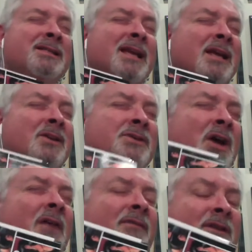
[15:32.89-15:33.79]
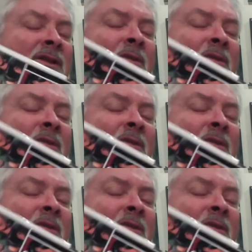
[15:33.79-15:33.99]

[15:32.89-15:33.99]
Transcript: tails off a little